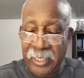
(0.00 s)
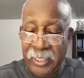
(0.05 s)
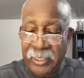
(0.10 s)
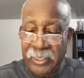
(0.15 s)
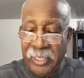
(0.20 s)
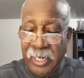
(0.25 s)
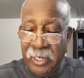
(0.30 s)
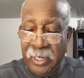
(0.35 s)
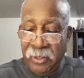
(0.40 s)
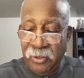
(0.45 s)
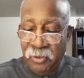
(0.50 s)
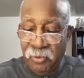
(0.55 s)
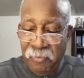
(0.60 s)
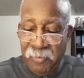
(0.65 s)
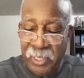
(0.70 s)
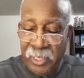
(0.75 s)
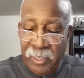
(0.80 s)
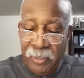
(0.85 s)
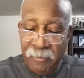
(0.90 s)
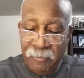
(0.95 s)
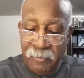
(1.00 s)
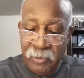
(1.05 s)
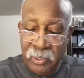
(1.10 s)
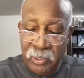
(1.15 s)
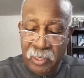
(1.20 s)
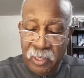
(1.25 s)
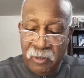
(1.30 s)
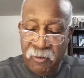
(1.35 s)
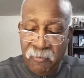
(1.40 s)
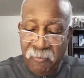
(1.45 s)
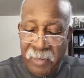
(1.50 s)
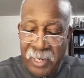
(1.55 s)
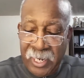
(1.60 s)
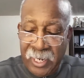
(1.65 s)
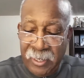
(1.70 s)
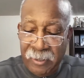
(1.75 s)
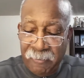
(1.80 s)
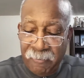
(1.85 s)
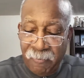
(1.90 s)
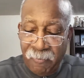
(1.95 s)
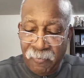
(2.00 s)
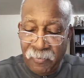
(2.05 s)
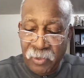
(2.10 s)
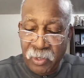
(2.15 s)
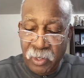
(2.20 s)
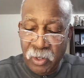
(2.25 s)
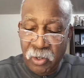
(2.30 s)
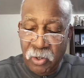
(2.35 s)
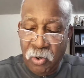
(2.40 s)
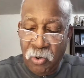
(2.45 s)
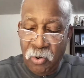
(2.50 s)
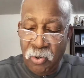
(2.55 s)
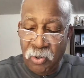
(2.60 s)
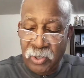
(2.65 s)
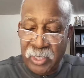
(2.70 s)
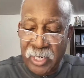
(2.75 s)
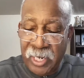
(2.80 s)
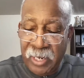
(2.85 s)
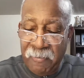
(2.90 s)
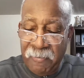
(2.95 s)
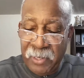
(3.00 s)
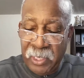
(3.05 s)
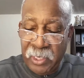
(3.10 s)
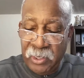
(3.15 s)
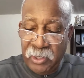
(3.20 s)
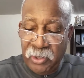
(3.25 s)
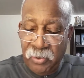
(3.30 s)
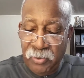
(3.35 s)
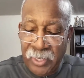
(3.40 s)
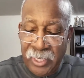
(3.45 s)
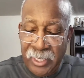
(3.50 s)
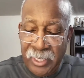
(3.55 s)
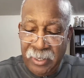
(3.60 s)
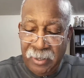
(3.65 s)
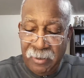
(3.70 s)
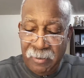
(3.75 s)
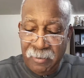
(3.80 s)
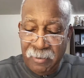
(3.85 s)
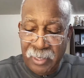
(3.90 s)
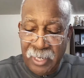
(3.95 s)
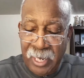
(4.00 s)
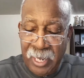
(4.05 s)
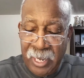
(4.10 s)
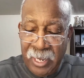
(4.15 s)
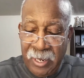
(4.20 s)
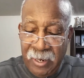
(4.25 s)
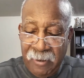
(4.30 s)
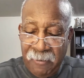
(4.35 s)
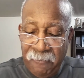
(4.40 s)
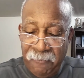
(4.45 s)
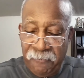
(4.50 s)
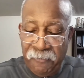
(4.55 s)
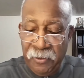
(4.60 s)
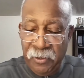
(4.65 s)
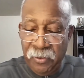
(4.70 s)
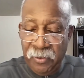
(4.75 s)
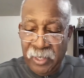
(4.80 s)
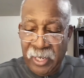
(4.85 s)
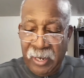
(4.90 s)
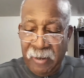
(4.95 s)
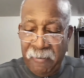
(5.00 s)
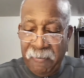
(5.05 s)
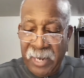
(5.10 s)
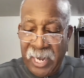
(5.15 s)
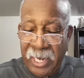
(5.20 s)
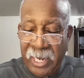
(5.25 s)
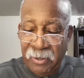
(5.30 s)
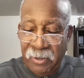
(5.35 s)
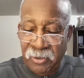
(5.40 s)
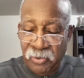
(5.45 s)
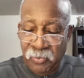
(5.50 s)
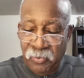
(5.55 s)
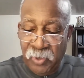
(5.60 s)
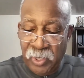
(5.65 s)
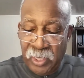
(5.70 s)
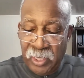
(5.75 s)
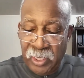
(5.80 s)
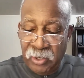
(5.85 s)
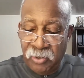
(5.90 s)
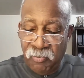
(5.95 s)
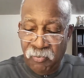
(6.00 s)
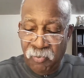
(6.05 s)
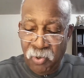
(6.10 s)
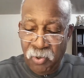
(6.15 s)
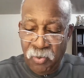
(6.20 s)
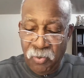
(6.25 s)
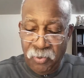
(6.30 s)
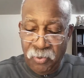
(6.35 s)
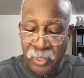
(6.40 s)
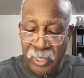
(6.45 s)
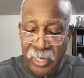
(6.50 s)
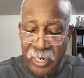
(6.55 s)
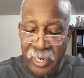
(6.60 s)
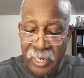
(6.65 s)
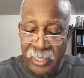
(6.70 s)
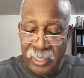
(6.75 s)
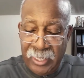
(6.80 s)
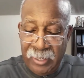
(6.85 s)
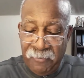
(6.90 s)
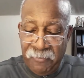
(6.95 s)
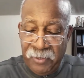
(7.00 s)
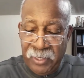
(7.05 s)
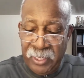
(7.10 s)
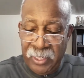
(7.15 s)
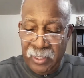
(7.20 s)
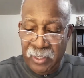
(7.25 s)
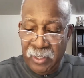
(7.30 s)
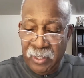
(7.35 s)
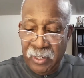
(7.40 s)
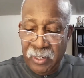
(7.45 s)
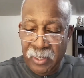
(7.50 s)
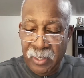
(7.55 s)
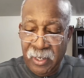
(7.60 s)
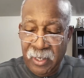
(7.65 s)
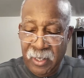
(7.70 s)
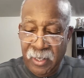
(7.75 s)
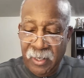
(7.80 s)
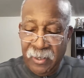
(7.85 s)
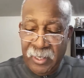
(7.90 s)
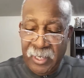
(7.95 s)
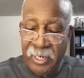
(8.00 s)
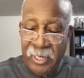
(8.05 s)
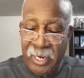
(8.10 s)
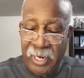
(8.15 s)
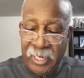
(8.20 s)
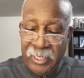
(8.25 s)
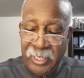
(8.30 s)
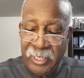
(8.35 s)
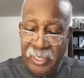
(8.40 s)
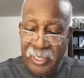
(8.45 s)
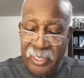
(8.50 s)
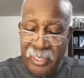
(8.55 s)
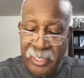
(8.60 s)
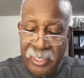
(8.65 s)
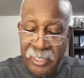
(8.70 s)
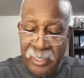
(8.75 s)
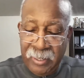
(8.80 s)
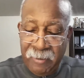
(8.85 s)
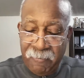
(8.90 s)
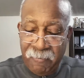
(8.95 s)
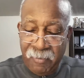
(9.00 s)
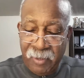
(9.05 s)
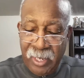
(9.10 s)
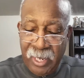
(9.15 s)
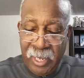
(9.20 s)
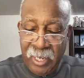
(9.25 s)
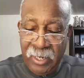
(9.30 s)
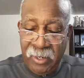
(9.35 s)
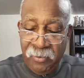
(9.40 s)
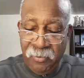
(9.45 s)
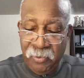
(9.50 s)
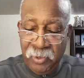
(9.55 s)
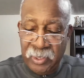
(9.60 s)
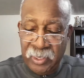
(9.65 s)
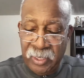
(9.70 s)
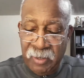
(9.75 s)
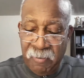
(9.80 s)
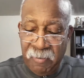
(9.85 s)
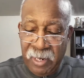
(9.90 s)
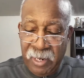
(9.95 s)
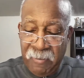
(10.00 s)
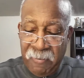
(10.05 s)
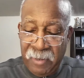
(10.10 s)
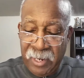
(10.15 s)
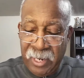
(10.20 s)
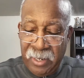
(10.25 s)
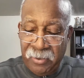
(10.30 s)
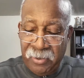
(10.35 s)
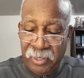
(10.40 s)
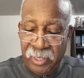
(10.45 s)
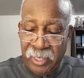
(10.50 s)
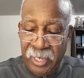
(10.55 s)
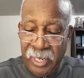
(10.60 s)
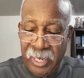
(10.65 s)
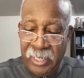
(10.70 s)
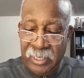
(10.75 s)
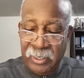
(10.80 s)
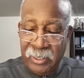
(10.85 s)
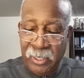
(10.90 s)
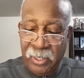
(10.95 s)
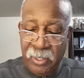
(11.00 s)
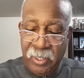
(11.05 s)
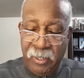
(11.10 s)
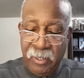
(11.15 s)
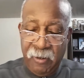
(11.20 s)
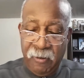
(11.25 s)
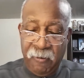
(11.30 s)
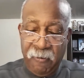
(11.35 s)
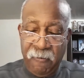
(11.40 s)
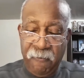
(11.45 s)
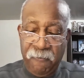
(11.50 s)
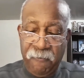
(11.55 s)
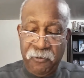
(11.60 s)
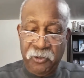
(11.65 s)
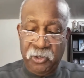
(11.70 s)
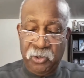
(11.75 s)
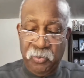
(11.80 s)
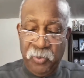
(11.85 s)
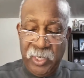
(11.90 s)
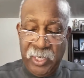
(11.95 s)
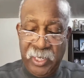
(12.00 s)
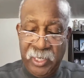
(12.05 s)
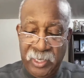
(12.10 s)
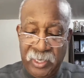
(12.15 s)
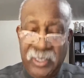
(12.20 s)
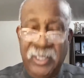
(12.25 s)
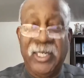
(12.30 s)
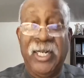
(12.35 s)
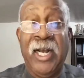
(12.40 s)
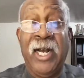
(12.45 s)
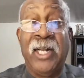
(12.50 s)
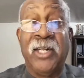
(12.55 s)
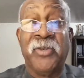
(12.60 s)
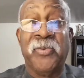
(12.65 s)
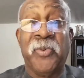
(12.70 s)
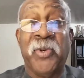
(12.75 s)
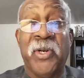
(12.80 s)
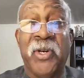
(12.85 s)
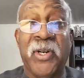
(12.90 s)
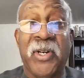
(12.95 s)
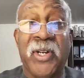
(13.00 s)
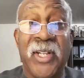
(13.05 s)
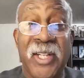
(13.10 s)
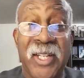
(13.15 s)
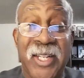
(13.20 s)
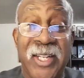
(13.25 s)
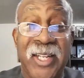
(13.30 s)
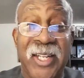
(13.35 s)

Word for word: And he said unto me, Son of man, cause thy belly to eat, and fill thy bowels with this roll that I give thee. Then I did eat it, and it was in my mouth as honey for sweetness. God's word.